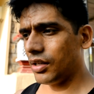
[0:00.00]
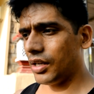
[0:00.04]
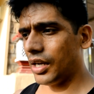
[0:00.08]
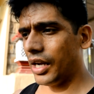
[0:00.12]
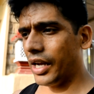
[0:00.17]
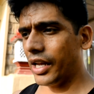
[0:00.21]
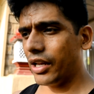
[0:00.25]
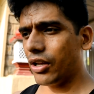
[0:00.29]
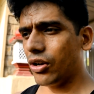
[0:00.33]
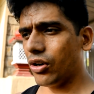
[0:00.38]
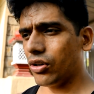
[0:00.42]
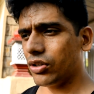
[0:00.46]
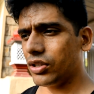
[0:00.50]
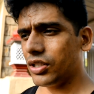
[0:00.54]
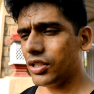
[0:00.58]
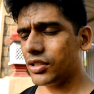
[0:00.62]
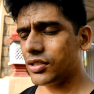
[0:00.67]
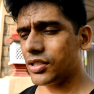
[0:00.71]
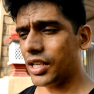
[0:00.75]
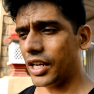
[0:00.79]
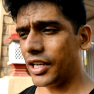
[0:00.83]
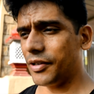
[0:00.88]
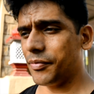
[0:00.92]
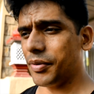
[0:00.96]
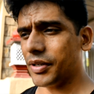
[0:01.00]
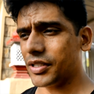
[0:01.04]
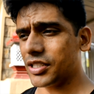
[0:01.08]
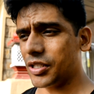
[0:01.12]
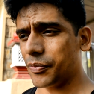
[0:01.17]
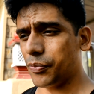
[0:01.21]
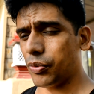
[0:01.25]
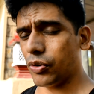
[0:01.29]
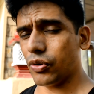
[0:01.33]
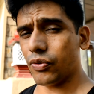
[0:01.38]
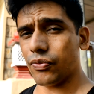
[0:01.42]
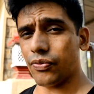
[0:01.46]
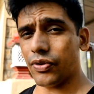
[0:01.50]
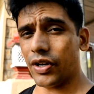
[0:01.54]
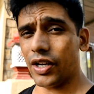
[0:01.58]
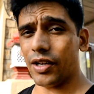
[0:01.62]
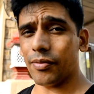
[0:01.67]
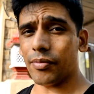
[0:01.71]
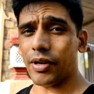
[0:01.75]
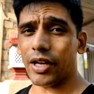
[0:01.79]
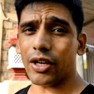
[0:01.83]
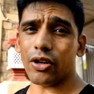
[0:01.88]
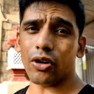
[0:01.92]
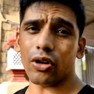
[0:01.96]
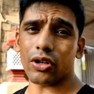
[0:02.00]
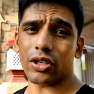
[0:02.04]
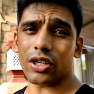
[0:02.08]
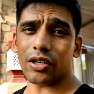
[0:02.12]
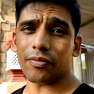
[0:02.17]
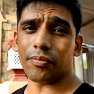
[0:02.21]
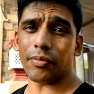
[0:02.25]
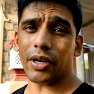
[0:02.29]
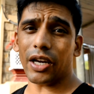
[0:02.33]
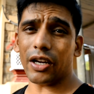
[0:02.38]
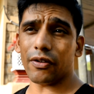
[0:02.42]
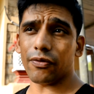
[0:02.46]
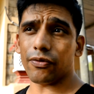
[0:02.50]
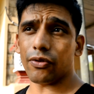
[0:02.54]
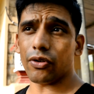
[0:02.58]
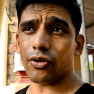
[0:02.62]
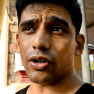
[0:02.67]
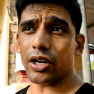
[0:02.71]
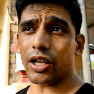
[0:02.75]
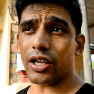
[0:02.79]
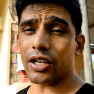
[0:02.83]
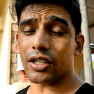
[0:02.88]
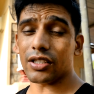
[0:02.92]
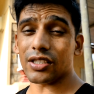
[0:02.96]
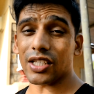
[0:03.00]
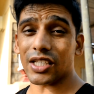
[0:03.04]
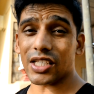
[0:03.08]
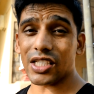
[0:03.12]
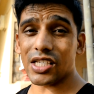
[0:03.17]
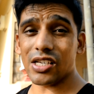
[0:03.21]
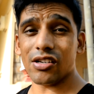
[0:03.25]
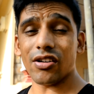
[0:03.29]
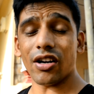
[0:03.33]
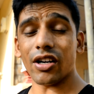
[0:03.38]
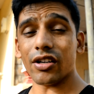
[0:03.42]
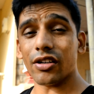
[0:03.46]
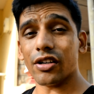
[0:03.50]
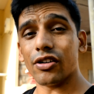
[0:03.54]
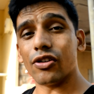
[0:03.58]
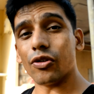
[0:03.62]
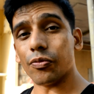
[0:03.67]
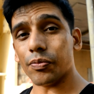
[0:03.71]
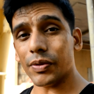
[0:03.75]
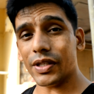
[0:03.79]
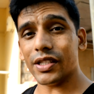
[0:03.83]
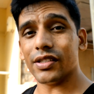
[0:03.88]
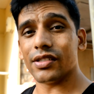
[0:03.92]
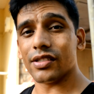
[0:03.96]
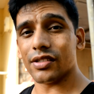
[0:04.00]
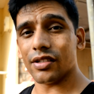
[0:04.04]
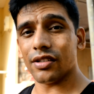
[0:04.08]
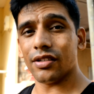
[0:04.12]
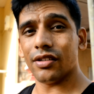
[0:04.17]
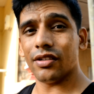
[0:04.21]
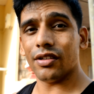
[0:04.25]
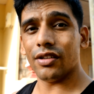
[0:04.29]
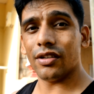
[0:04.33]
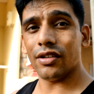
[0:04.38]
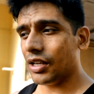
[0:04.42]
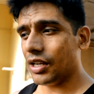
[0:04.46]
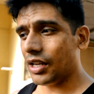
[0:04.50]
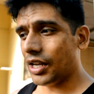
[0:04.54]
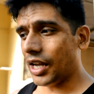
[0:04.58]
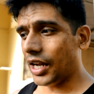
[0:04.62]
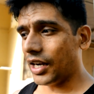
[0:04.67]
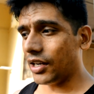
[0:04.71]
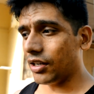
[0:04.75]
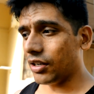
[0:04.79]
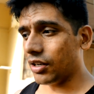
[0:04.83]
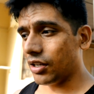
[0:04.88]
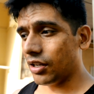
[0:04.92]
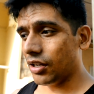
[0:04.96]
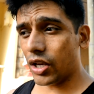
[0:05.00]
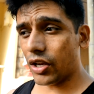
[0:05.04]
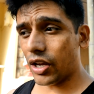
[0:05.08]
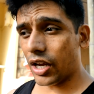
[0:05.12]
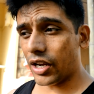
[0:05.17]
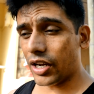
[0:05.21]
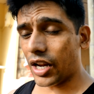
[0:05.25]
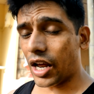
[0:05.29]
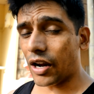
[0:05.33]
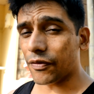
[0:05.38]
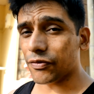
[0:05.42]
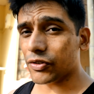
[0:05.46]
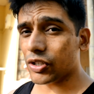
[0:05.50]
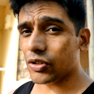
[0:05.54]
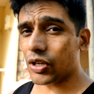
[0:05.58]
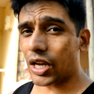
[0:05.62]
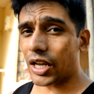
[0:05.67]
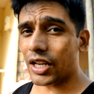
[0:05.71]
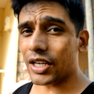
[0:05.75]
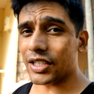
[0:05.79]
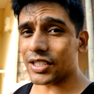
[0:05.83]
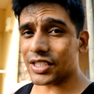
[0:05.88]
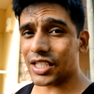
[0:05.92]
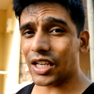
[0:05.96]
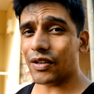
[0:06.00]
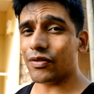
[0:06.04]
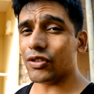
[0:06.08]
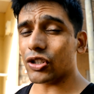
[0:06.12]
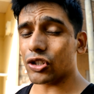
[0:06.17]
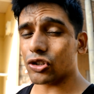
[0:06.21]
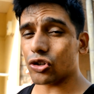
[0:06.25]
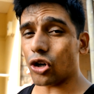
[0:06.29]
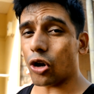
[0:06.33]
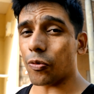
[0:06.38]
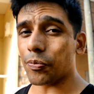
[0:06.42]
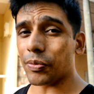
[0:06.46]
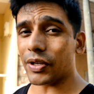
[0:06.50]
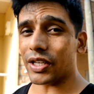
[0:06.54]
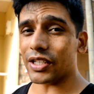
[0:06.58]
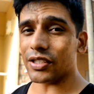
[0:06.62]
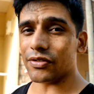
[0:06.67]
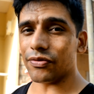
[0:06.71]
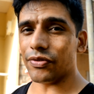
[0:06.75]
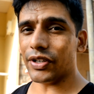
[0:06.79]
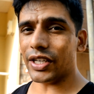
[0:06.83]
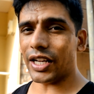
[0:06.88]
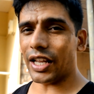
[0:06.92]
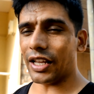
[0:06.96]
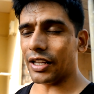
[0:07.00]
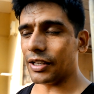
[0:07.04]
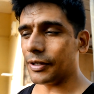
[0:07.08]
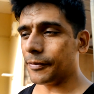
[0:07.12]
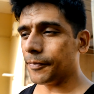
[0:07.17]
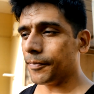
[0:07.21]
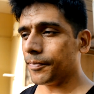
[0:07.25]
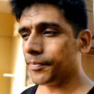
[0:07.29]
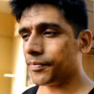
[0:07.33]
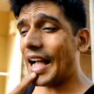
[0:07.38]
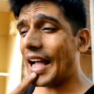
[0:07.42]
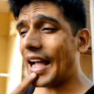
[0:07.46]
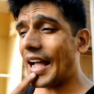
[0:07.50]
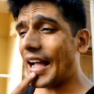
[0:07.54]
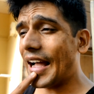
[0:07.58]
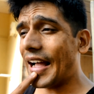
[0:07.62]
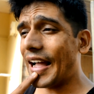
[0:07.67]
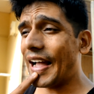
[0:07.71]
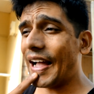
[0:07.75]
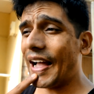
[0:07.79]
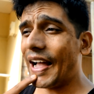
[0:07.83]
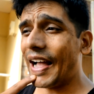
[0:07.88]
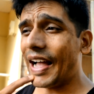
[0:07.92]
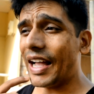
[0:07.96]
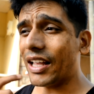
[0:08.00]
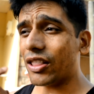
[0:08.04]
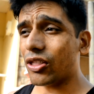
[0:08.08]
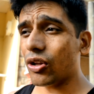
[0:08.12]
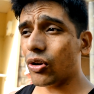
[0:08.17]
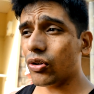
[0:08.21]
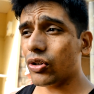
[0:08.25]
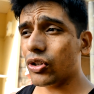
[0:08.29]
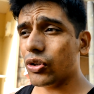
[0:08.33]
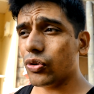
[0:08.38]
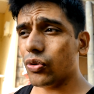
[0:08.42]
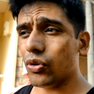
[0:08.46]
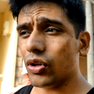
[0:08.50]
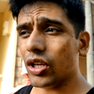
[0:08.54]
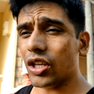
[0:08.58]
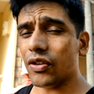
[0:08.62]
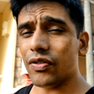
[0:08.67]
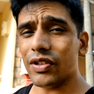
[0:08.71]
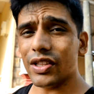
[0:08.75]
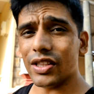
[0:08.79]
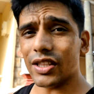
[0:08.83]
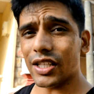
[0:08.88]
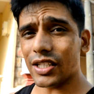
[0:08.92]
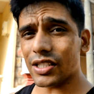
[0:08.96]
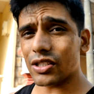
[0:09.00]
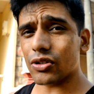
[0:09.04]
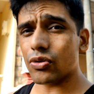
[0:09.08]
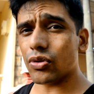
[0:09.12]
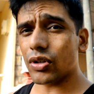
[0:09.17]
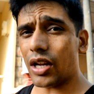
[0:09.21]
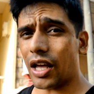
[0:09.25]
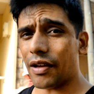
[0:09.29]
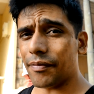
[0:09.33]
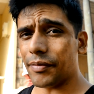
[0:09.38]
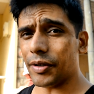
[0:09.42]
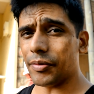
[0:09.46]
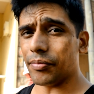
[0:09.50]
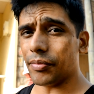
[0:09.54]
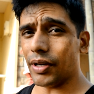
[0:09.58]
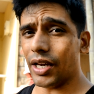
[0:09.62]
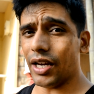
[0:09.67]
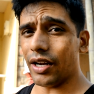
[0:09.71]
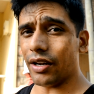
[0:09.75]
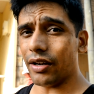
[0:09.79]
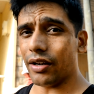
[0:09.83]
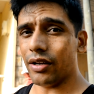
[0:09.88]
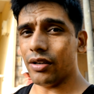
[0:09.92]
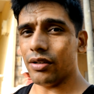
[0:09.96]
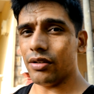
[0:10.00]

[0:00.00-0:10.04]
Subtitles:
I got this side back support frame. I got it made for like 1,600 rupees. And after I received this top case fitting, I thought, you know, even this could have been made,